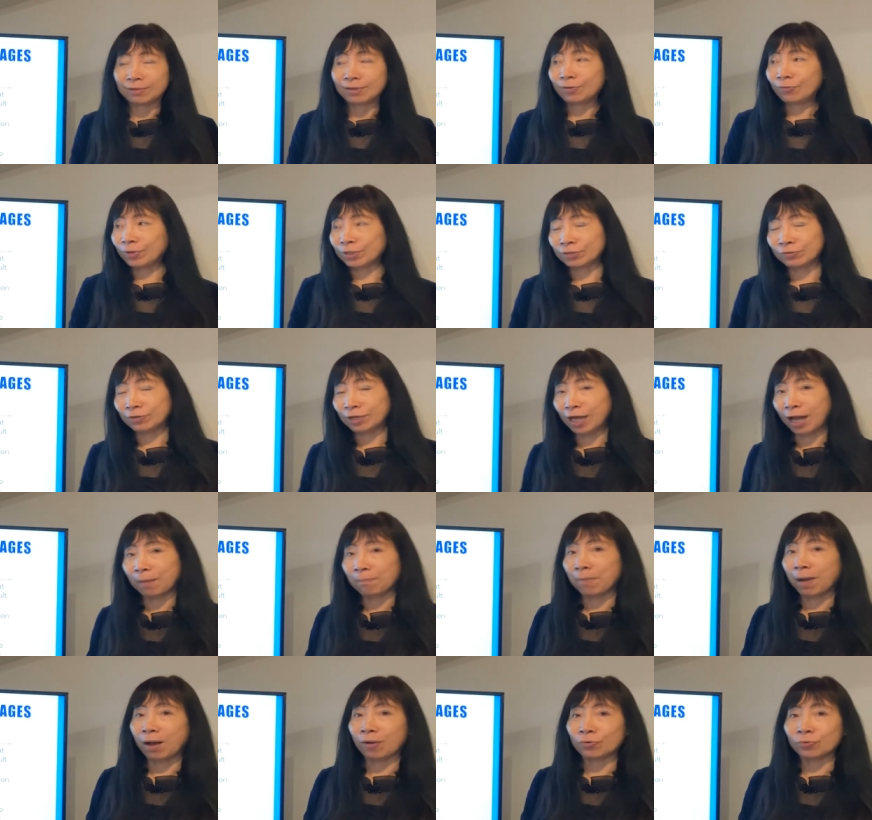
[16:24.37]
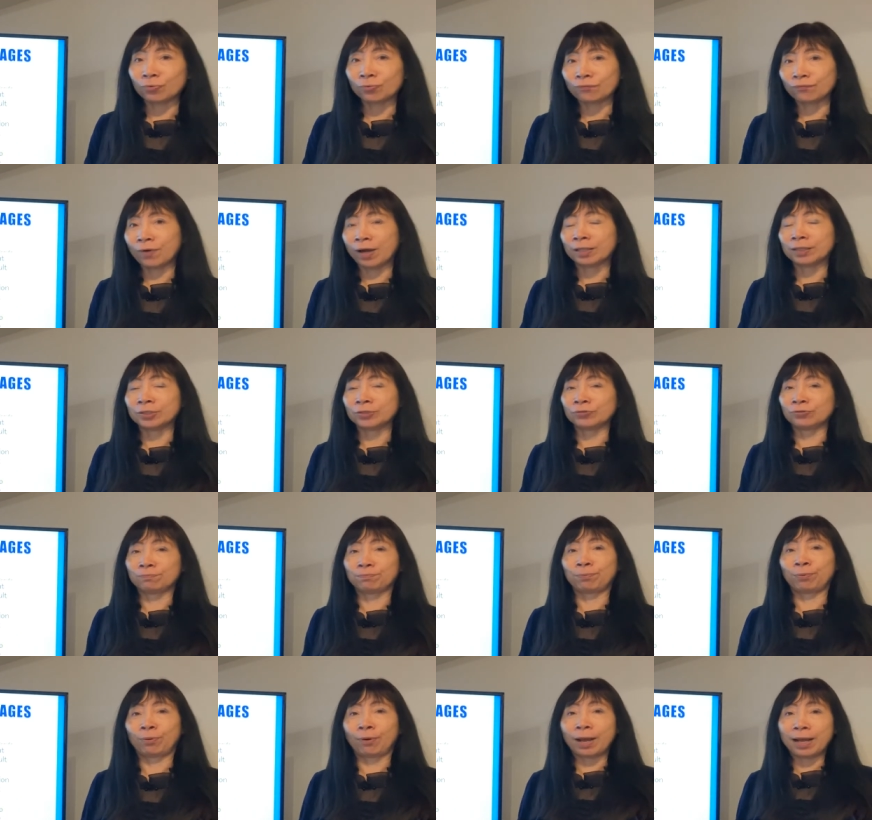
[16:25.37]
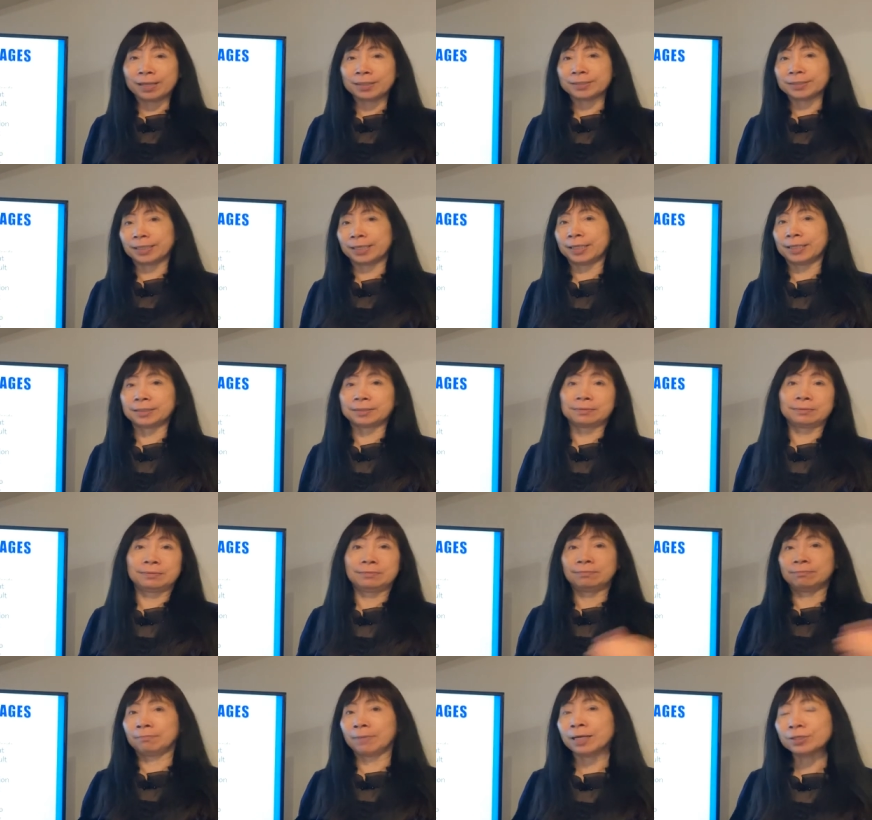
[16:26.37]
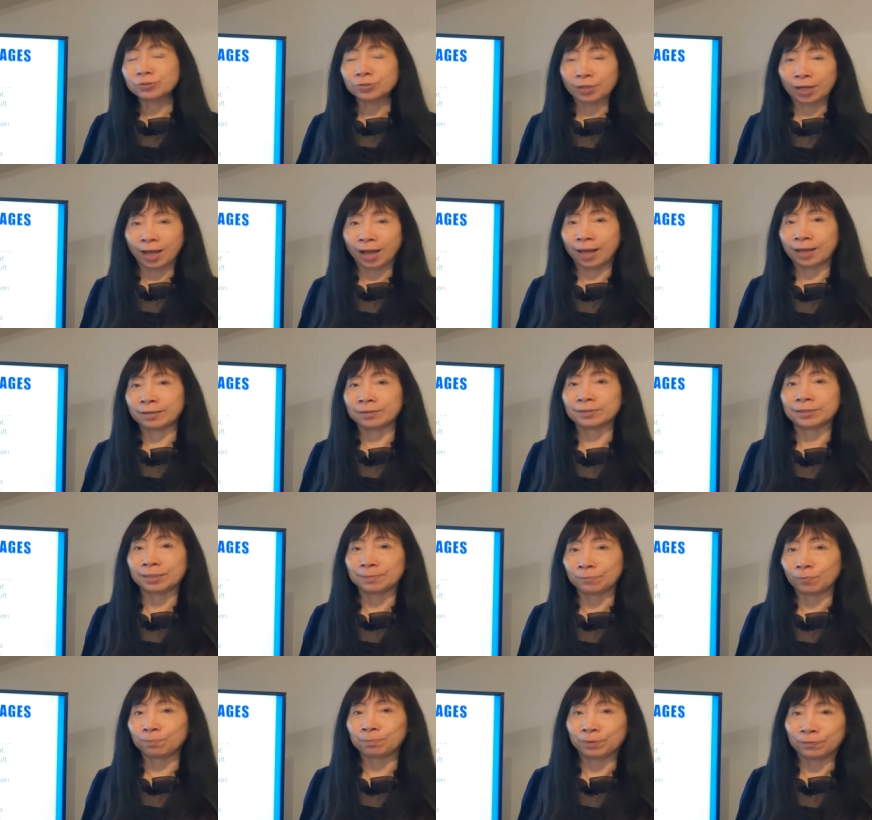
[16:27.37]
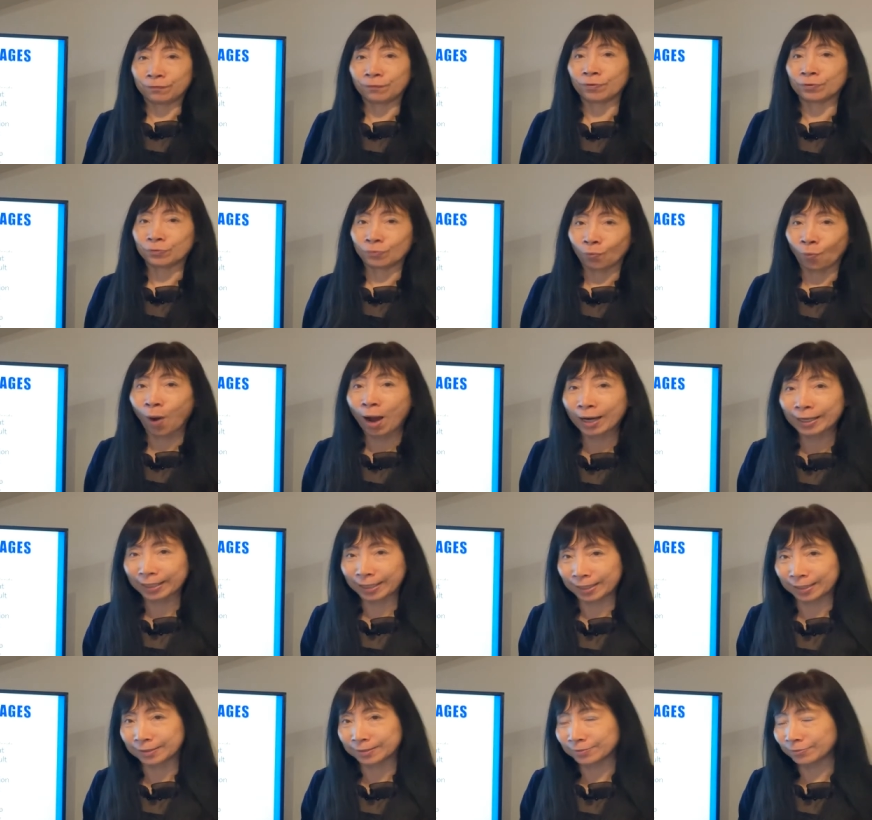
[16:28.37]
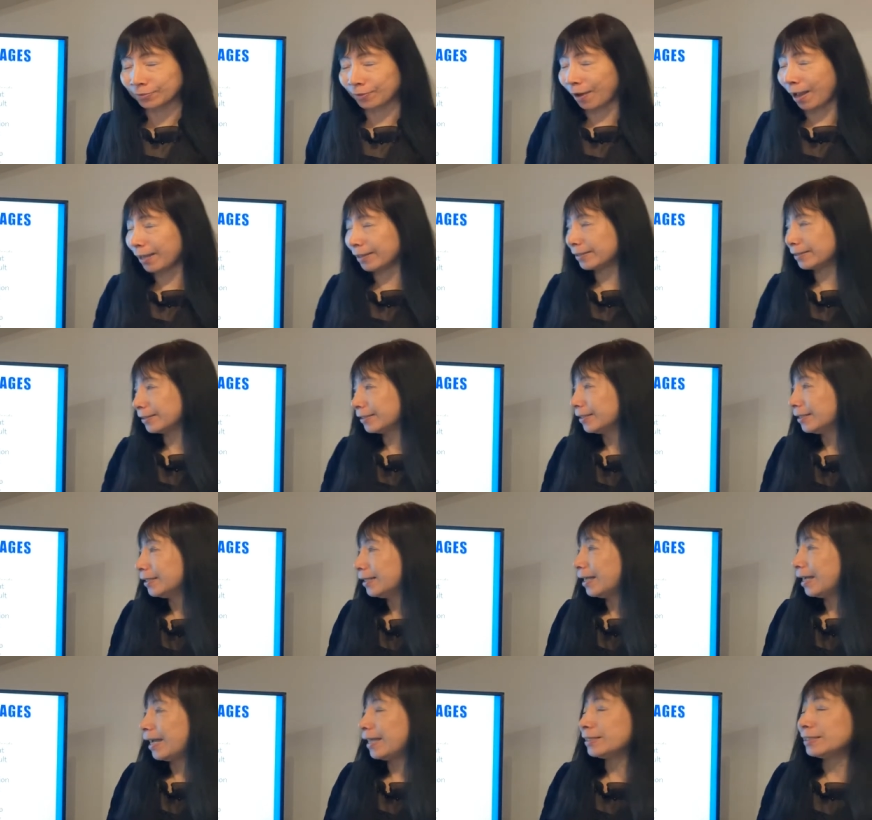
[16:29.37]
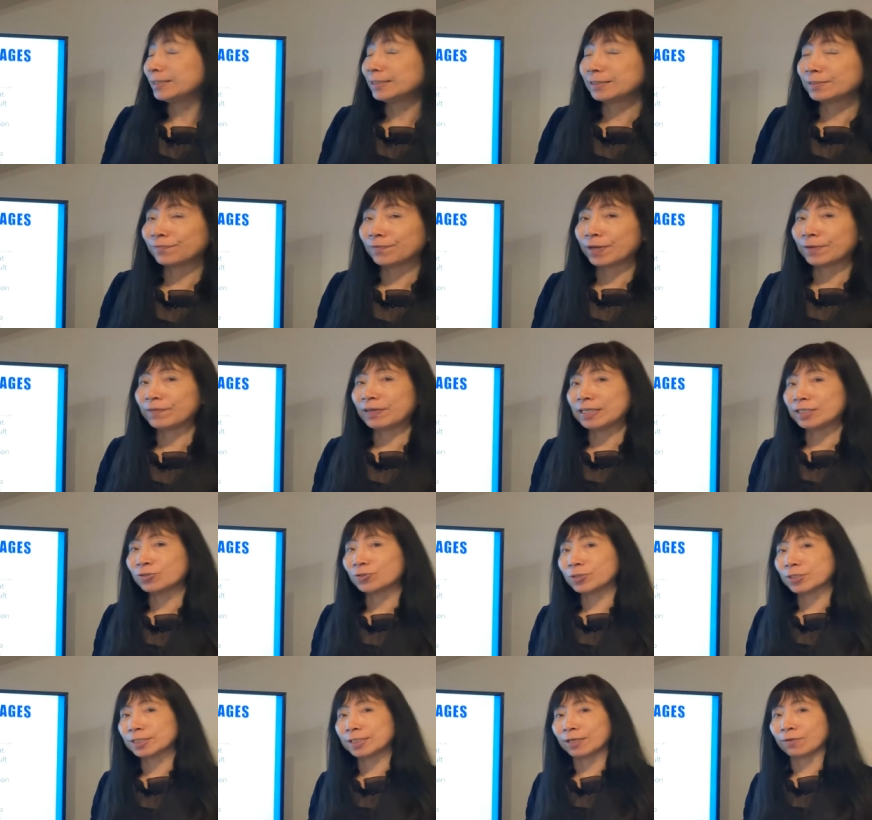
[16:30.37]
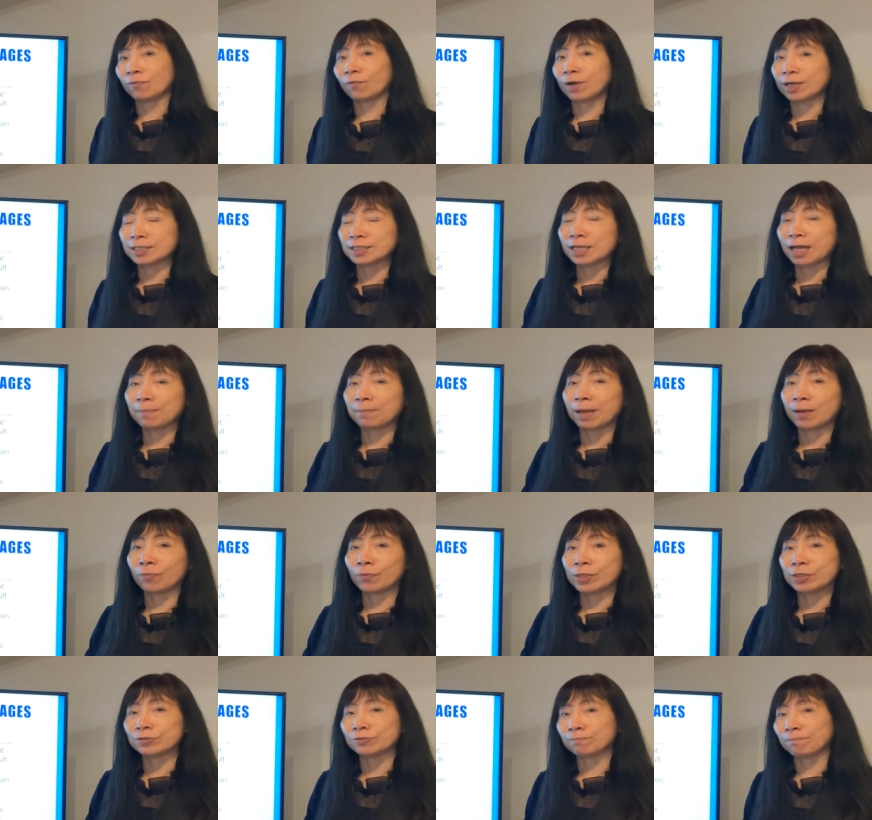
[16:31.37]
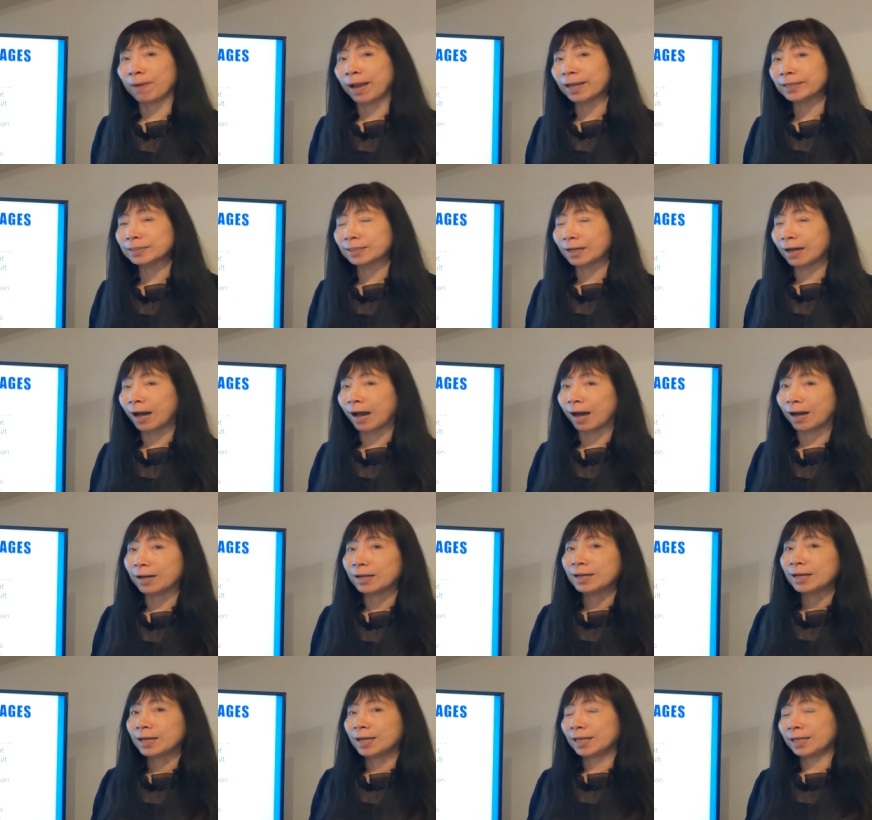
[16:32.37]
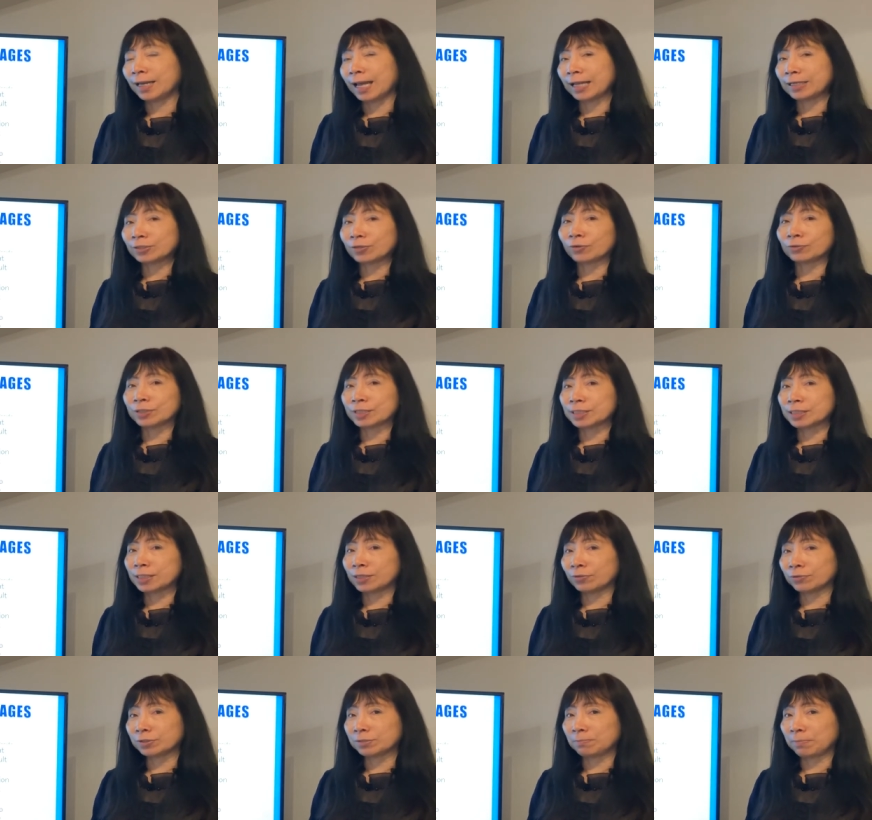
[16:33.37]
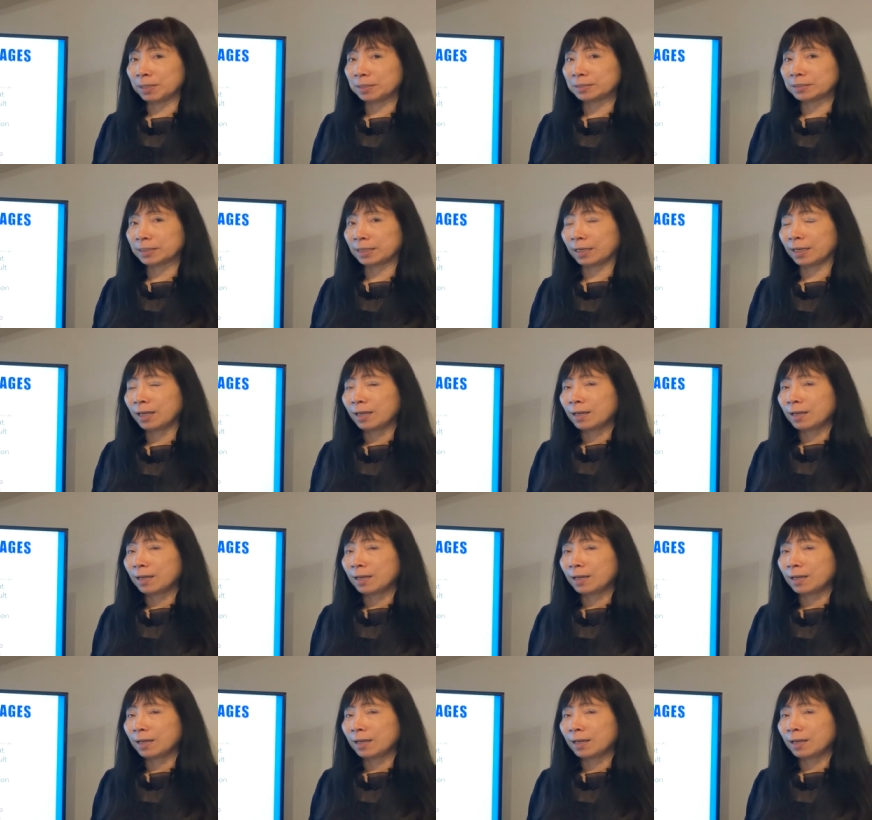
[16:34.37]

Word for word: when you come out, you find that your price is much higher than before you walked it, right? And it's very interesting. One time I went to buy the car and I told the salesman, say,